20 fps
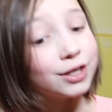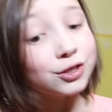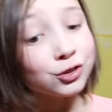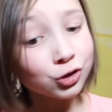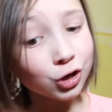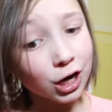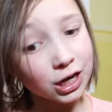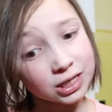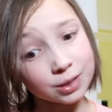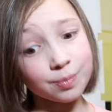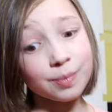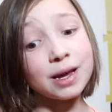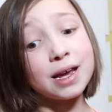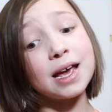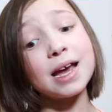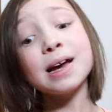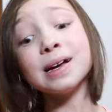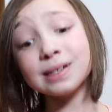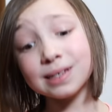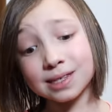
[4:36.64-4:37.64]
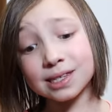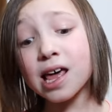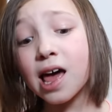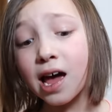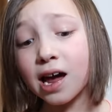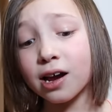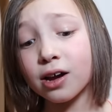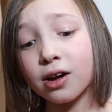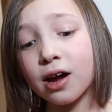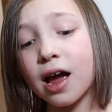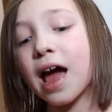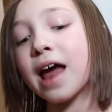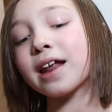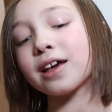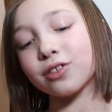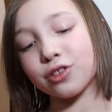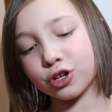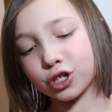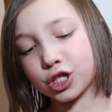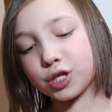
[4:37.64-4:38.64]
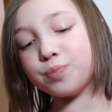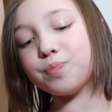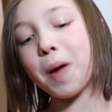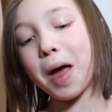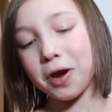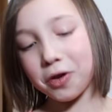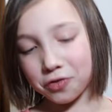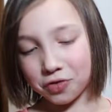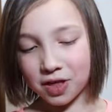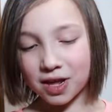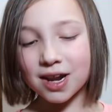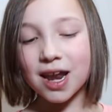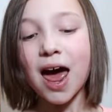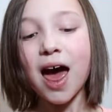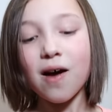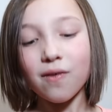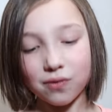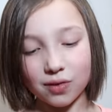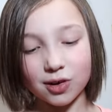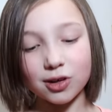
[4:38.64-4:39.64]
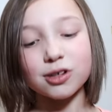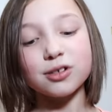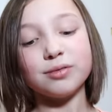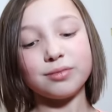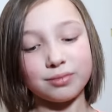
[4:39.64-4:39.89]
Trust me, it's there, and it looks better than ever.